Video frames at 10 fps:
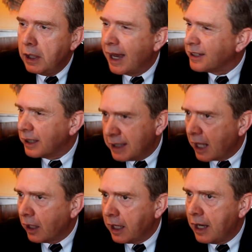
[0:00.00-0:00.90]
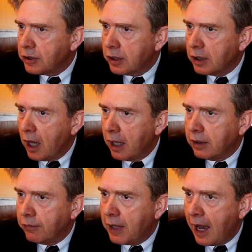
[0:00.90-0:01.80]
as a delegation
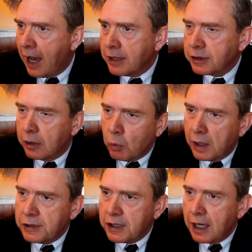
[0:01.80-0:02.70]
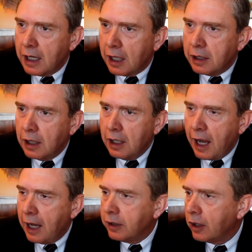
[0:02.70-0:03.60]
kind of task, and once they had
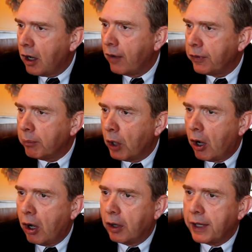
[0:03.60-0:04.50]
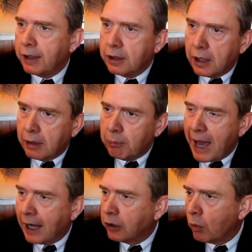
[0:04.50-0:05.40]
handed off the ball, they
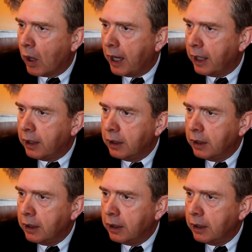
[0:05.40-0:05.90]
backed away.